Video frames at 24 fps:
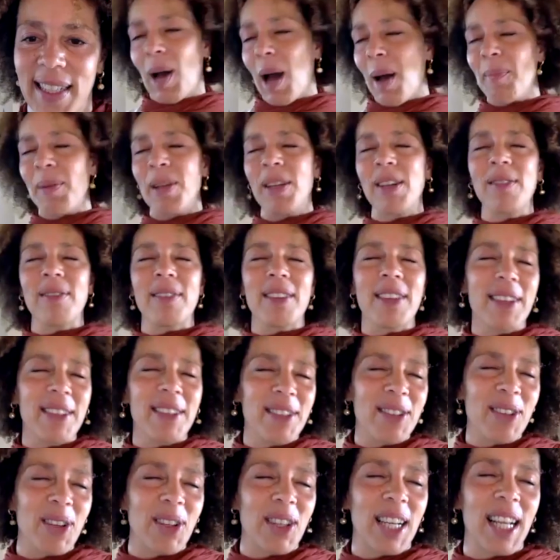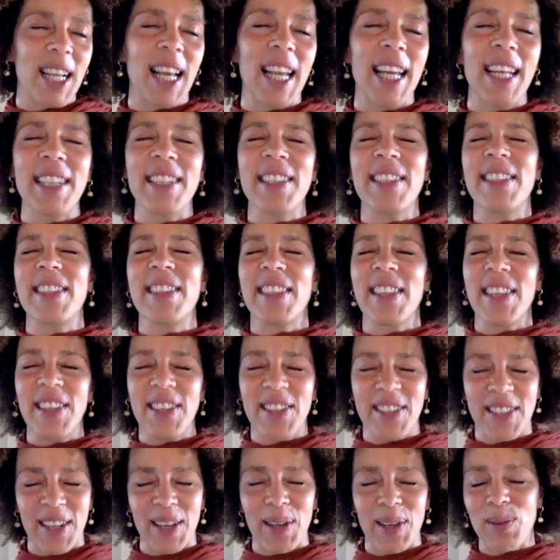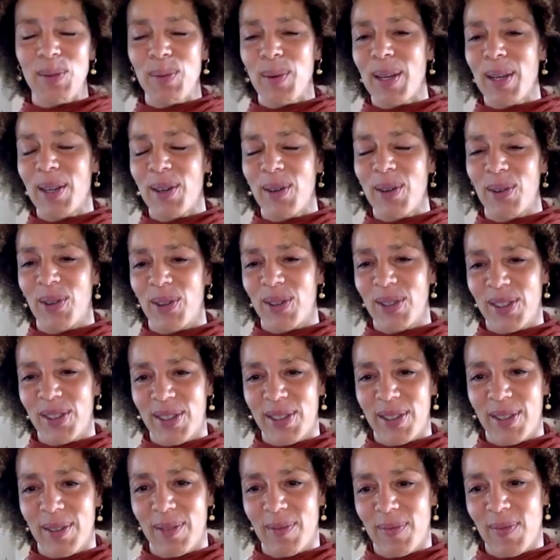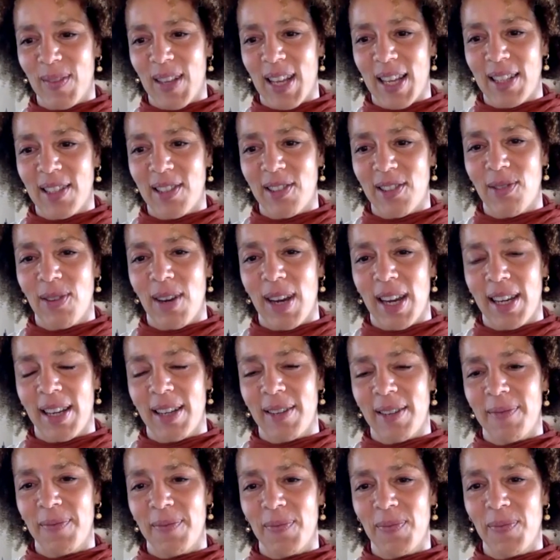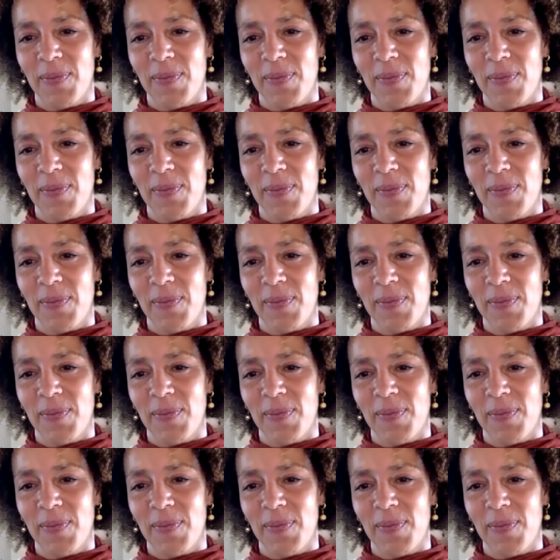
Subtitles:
I mean, not the cleanse, the 6-week course. That's great.